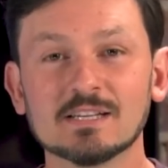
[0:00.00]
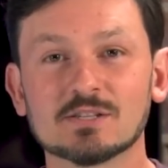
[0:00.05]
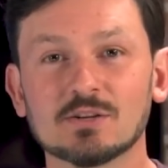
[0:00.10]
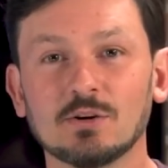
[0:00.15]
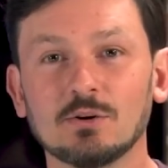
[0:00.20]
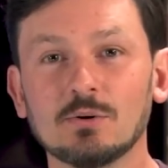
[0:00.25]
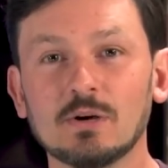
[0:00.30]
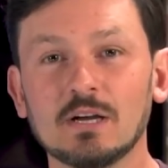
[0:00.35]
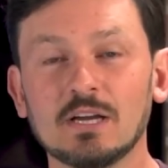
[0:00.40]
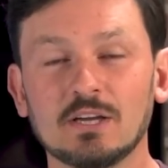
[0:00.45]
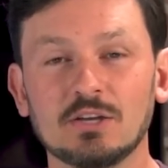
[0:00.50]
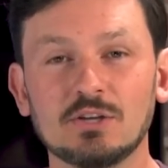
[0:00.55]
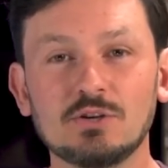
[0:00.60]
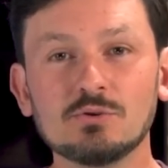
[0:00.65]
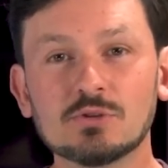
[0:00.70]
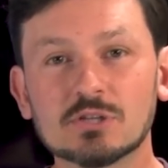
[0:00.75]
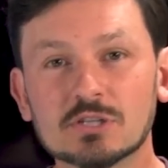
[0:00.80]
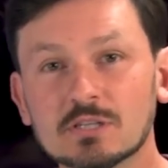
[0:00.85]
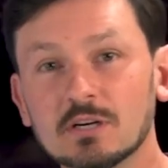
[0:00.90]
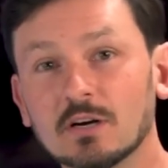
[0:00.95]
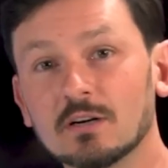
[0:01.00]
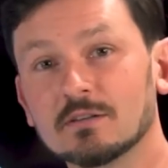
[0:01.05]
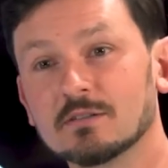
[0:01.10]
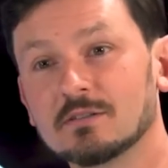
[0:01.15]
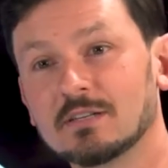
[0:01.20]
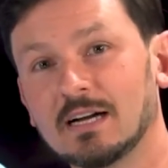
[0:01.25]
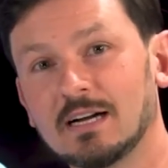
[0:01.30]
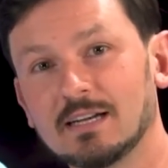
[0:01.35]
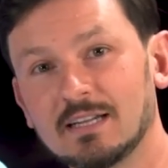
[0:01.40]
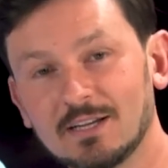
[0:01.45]
So you
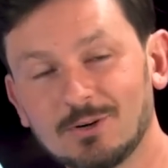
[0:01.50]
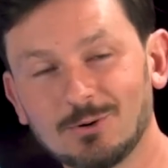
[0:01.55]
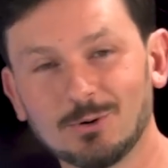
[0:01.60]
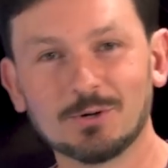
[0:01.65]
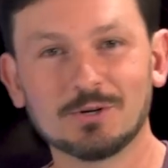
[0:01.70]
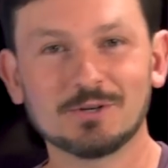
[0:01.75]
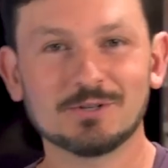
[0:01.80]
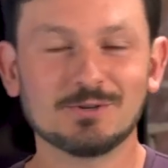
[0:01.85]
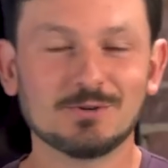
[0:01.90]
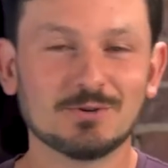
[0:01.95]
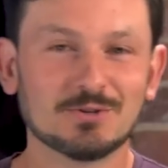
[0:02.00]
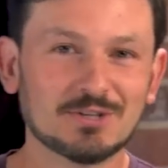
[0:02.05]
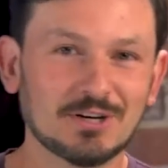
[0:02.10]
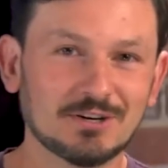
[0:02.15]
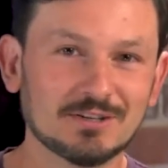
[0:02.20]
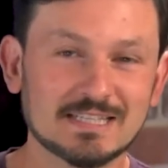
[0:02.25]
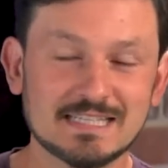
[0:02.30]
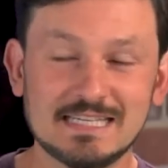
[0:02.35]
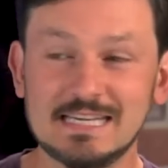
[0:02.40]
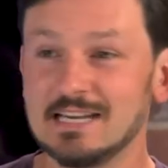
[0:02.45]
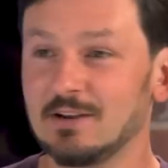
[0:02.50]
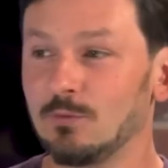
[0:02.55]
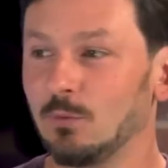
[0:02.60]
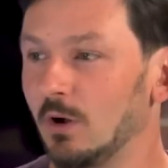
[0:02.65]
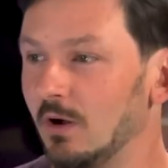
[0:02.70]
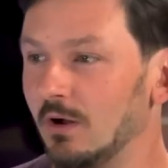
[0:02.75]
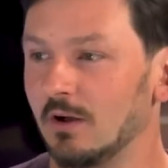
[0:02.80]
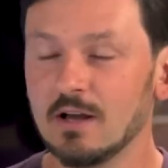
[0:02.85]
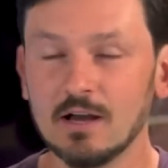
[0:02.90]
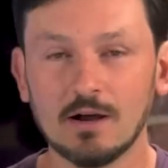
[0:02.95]
start cutting corners. You start seeing,
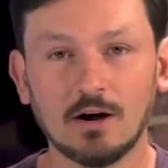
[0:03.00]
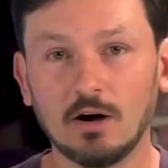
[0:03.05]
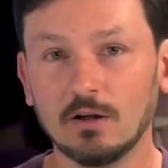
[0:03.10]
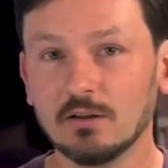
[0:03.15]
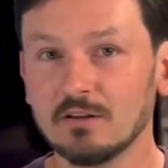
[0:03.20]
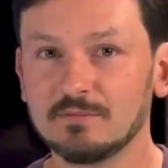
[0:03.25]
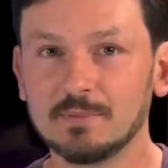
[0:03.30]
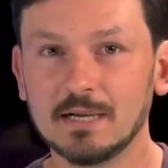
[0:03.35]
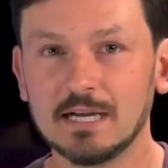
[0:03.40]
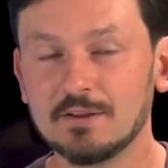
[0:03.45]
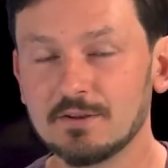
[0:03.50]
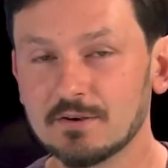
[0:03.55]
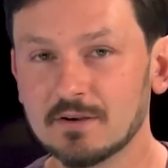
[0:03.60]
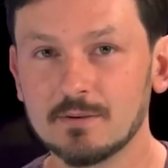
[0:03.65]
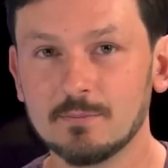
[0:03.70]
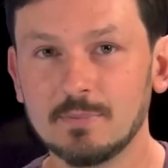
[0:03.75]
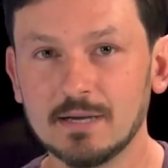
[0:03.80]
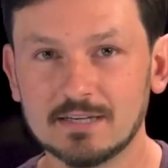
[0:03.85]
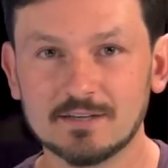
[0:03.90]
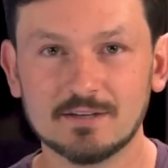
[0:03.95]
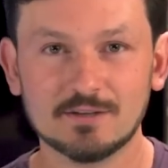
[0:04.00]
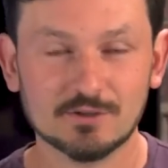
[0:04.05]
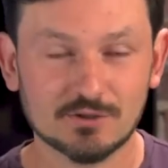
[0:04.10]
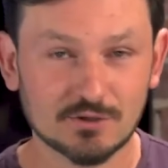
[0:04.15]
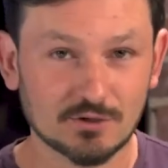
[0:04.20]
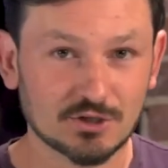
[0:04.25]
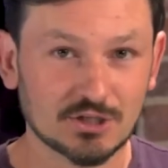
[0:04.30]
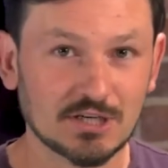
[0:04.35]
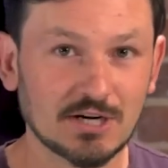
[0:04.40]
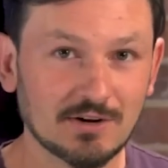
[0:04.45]
well, all of my other
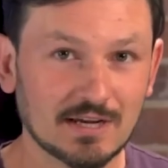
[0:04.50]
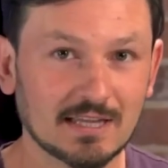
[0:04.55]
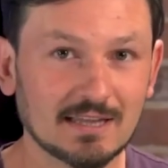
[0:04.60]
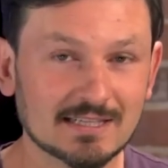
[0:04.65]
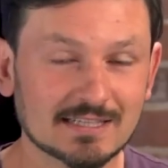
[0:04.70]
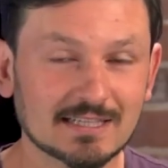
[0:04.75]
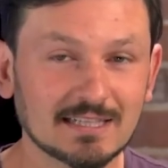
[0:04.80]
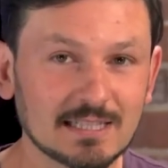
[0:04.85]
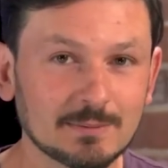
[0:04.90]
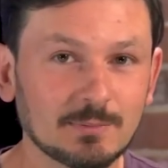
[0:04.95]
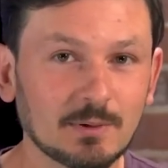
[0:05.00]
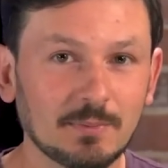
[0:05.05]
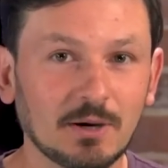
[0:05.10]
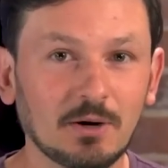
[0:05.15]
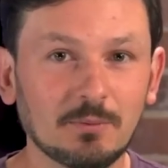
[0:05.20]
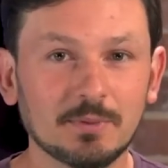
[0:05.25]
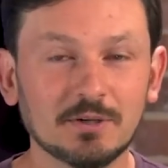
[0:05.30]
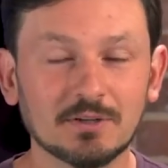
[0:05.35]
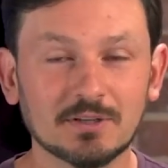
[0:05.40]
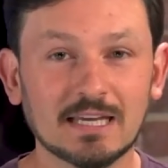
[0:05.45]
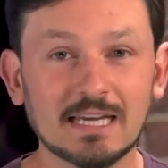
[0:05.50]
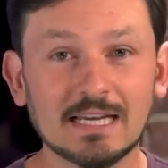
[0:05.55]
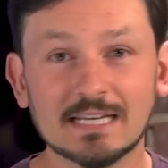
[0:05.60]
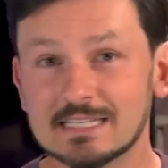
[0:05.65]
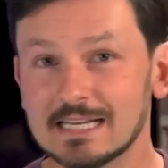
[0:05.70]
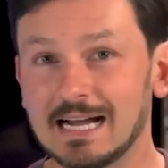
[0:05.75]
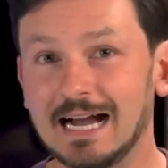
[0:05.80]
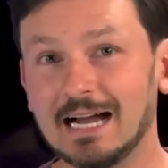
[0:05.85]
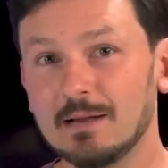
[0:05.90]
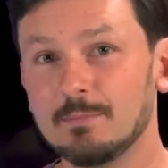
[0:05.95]
competitors are sharing this clip about Bill
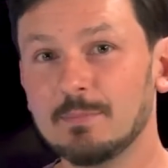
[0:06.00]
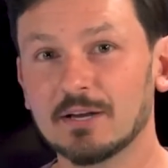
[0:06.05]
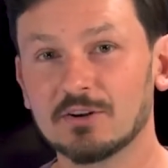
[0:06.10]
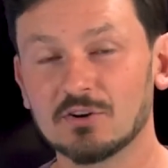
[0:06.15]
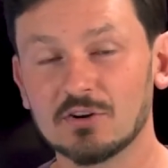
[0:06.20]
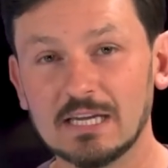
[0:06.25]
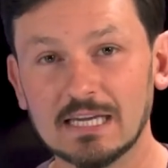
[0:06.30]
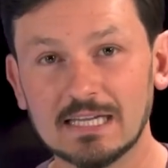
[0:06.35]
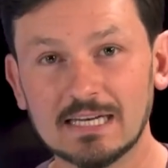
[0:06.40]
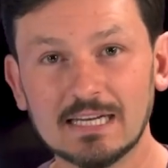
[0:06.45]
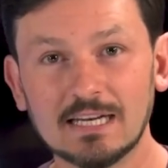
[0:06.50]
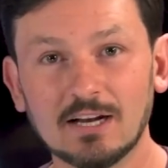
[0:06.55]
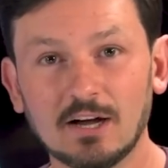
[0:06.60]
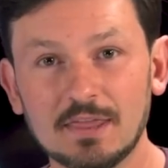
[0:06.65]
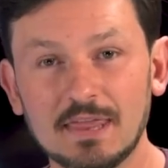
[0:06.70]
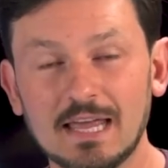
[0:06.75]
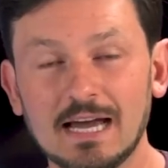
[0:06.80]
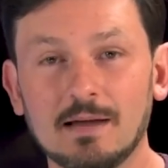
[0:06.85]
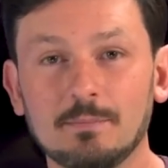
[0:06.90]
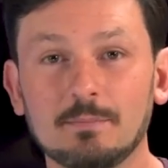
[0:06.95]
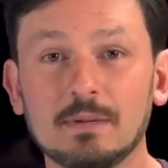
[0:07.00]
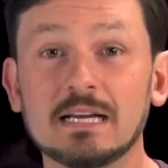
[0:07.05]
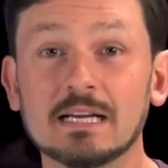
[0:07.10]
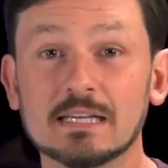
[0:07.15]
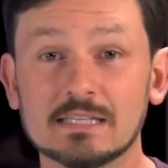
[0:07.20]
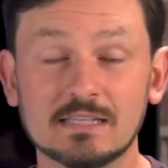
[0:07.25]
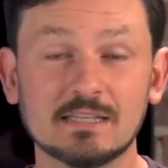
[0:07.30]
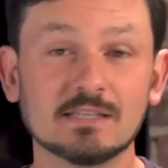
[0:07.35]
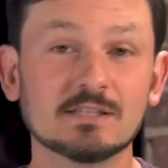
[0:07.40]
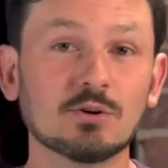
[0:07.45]
Gates. I better get in on that
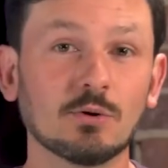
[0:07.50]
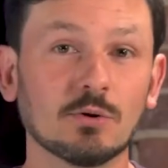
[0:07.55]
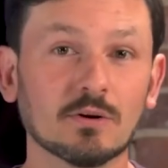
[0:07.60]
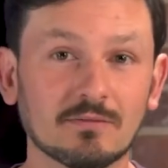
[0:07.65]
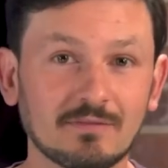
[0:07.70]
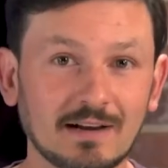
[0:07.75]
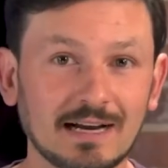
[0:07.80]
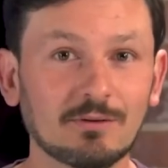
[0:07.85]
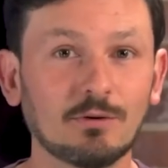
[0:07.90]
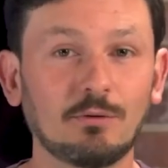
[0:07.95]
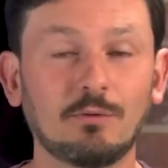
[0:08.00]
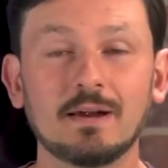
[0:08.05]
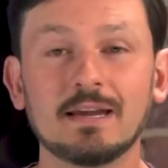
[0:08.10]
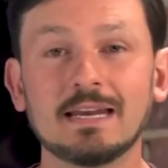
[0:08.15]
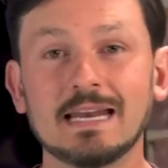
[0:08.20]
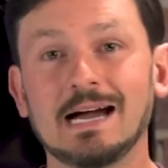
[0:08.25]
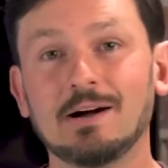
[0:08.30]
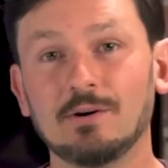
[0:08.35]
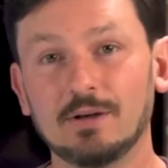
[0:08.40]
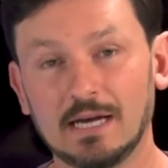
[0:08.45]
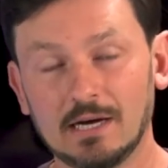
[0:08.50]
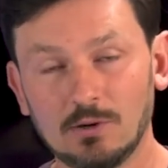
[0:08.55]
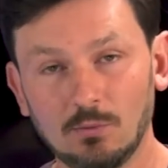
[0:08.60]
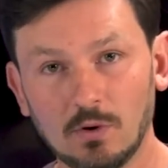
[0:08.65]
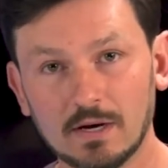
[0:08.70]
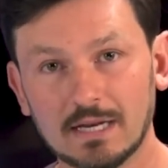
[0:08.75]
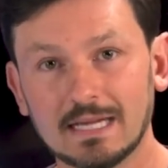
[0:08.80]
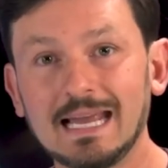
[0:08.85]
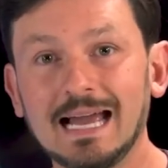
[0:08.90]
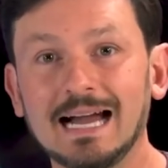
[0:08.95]
because it is going viral right now and I
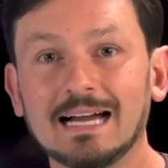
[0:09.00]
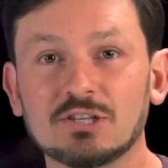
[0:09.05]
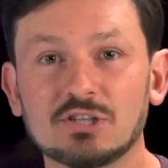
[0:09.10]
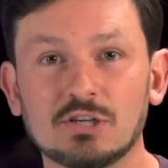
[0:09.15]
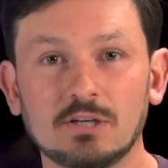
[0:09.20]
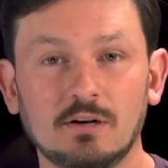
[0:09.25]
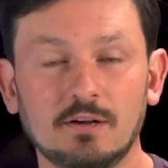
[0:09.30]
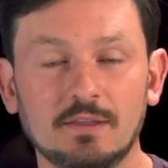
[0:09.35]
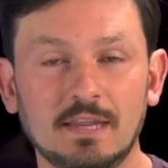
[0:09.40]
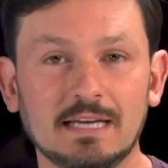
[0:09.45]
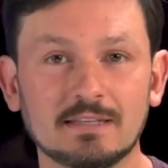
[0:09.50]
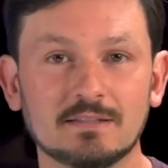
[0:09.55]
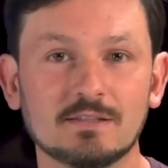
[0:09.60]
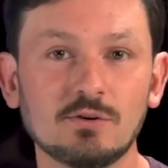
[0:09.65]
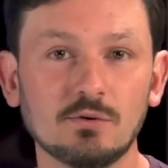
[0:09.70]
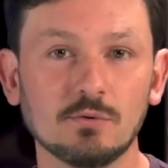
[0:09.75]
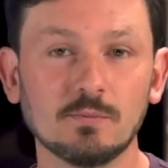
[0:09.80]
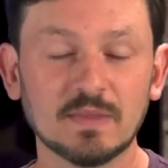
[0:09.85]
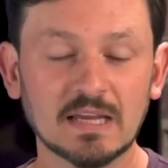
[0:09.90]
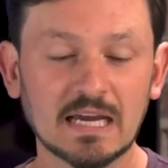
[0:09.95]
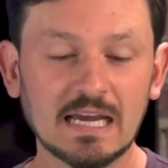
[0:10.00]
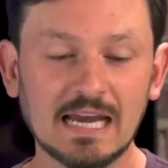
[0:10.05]
want to cash in on that too.